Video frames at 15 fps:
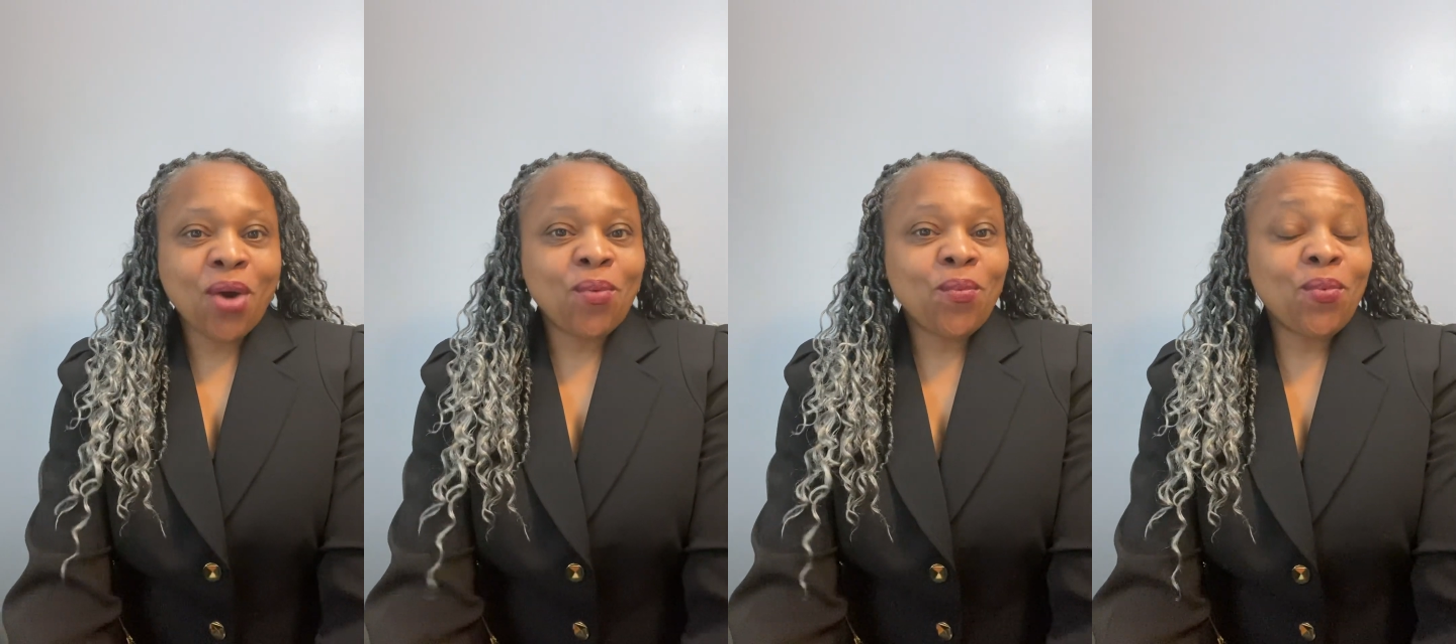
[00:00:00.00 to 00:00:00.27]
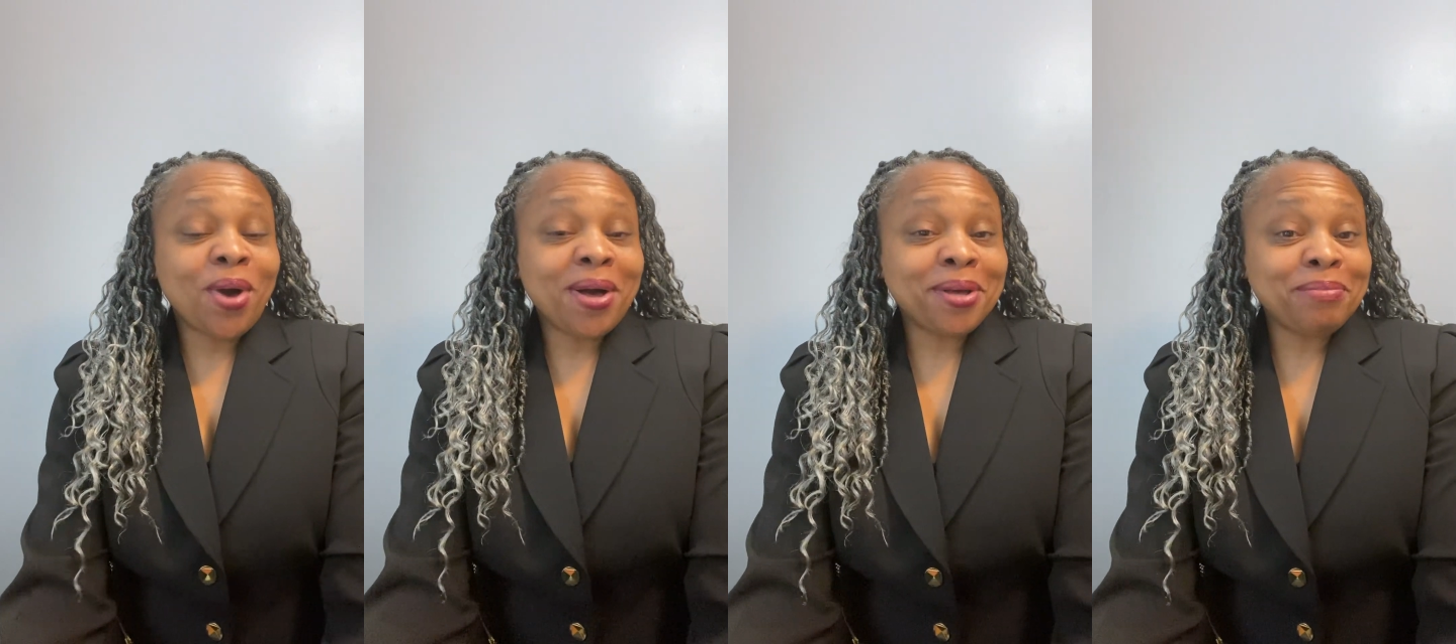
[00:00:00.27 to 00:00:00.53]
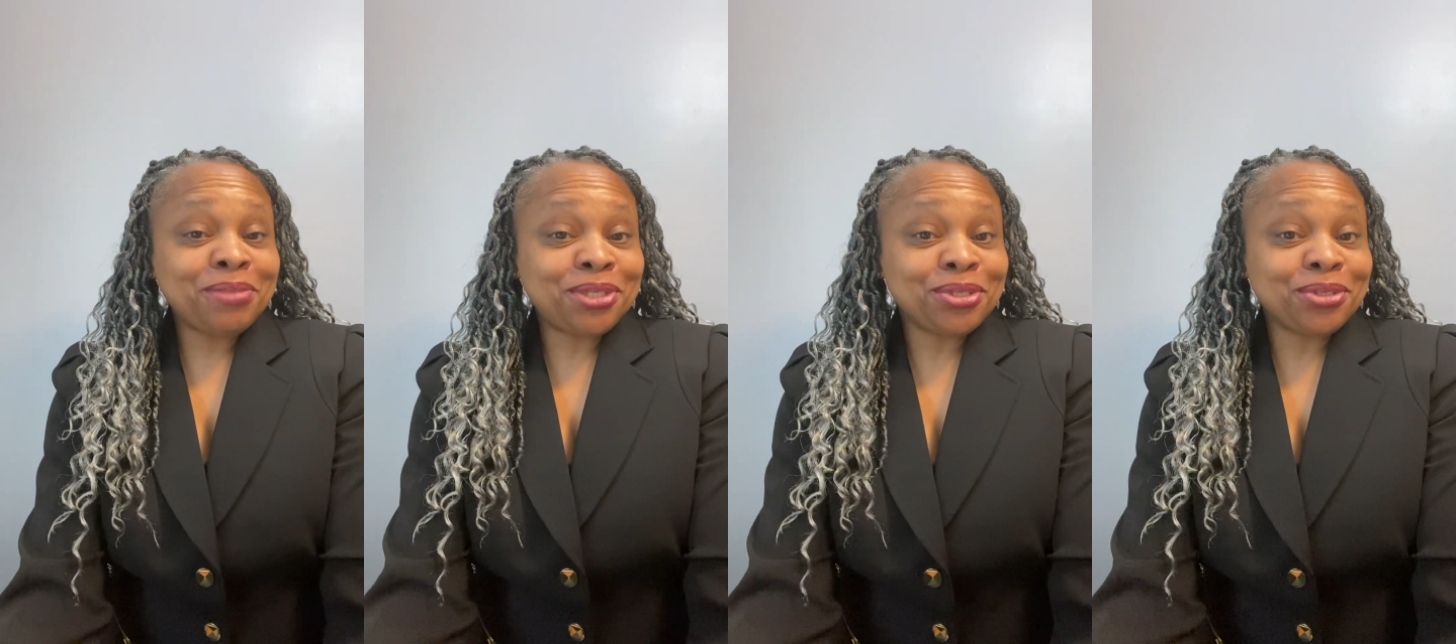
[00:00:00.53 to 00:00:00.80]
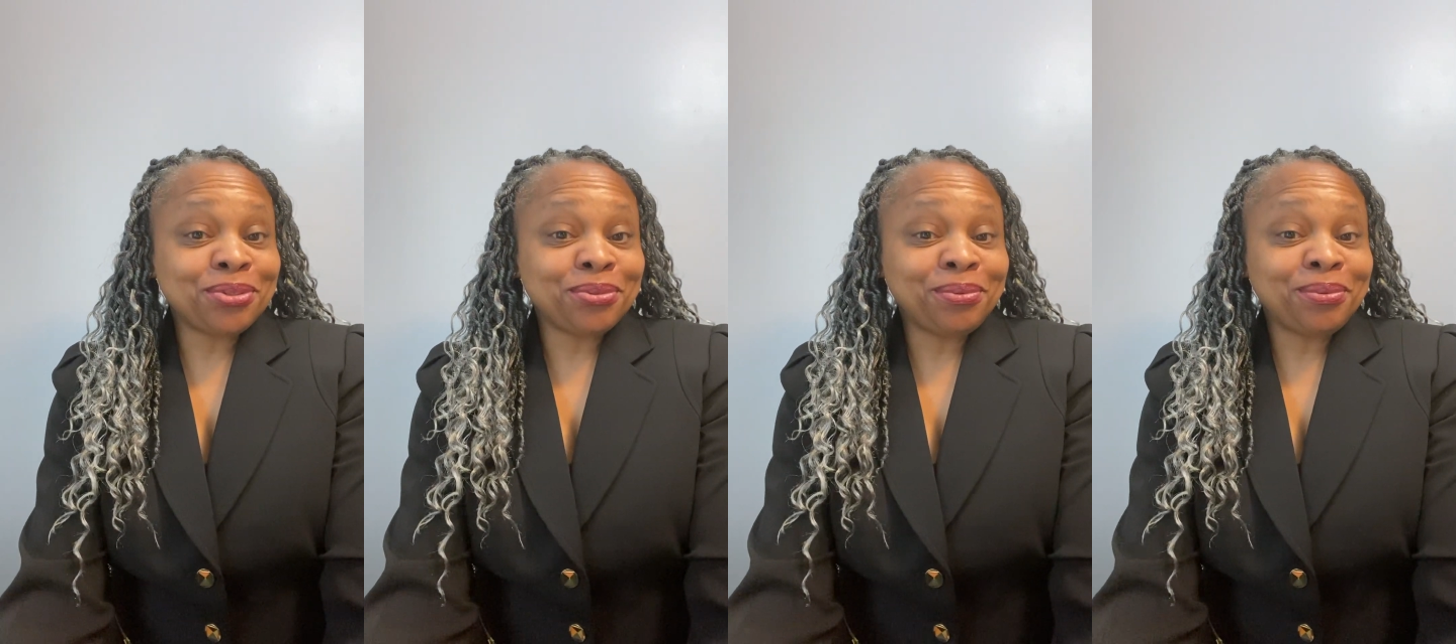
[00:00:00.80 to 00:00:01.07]
Welcome
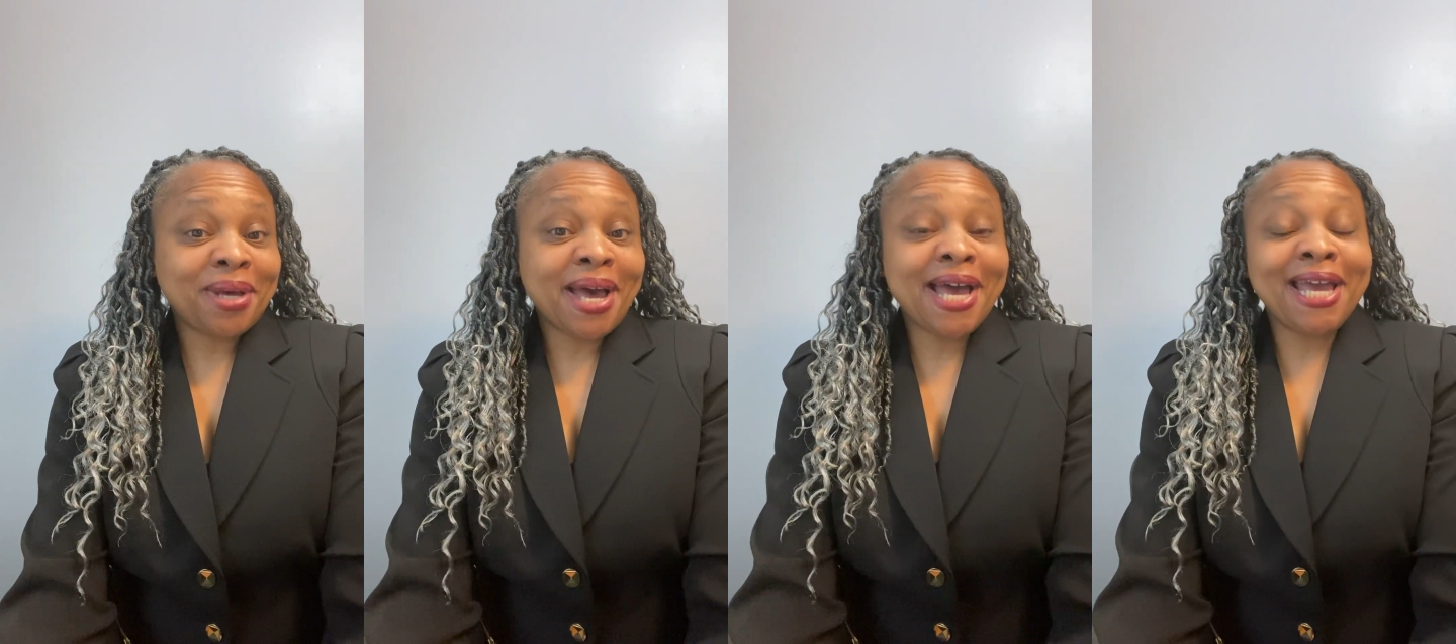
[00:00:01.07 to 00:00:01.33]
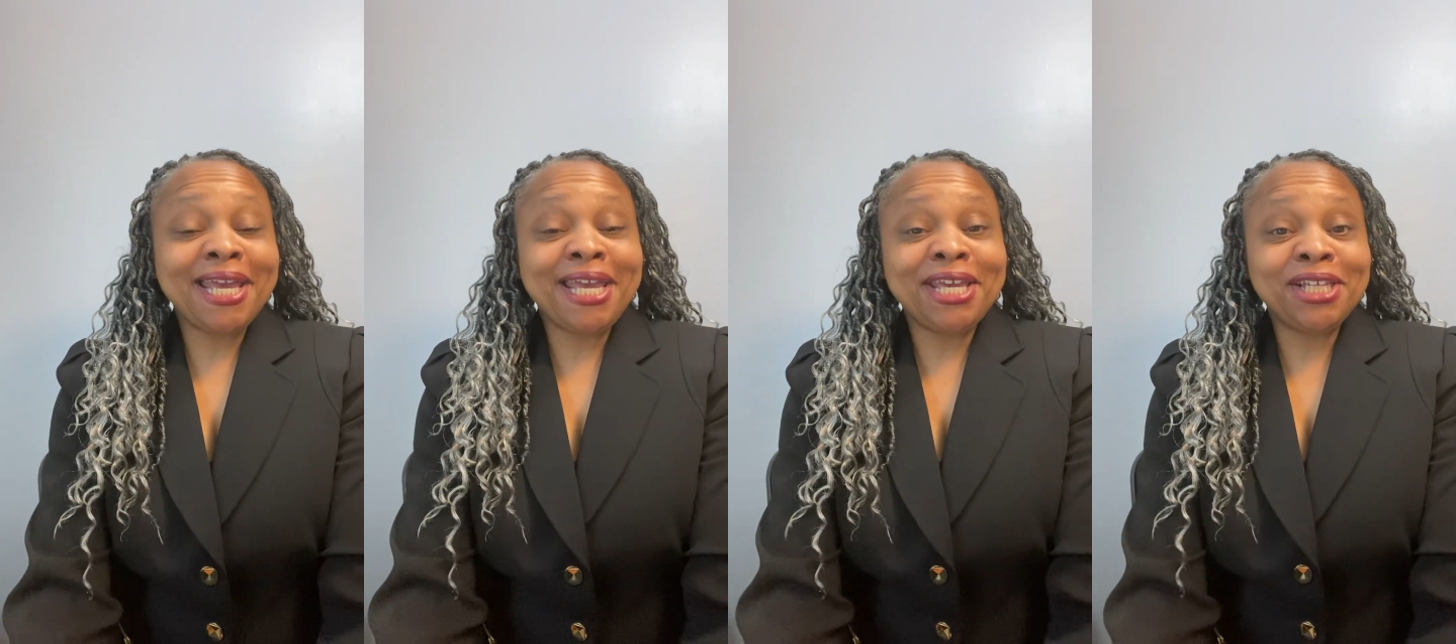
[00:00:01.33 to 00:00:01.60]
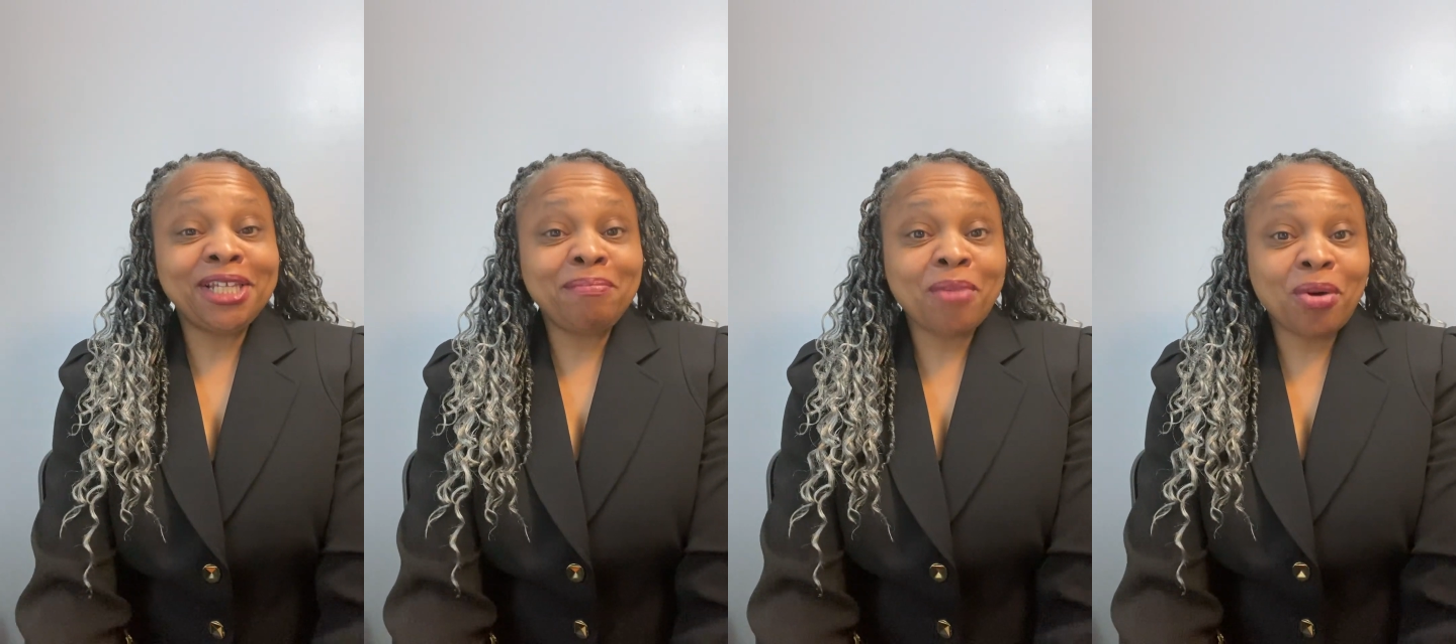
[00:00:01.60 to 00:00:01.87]
to A Healing